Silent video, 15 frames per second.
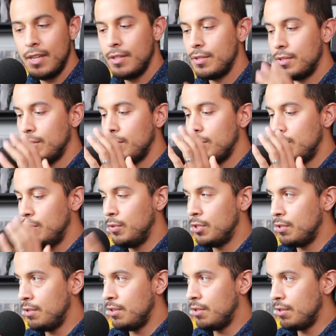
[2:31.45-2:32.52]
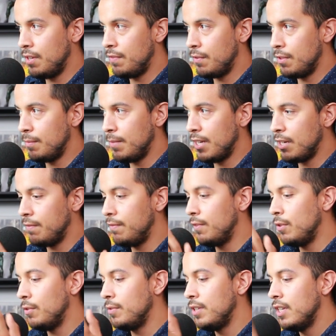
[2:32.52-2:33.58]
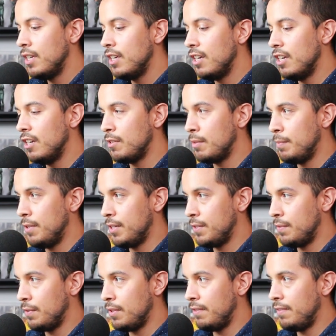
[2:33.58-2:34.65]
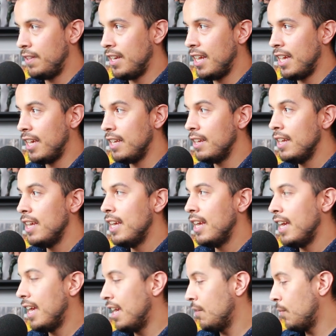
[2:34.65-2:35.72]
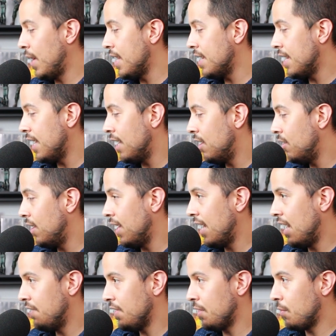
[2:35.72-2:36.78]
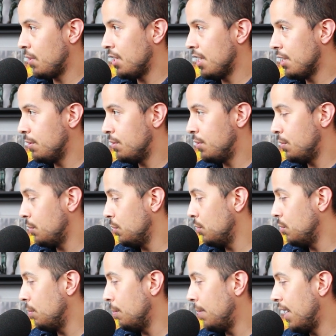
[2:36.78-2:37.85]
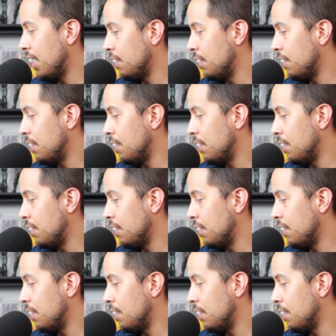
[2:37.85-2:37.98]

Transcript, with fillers: So 230 for the microphone, 100 bucks for the FetHead, and right now I have it running through my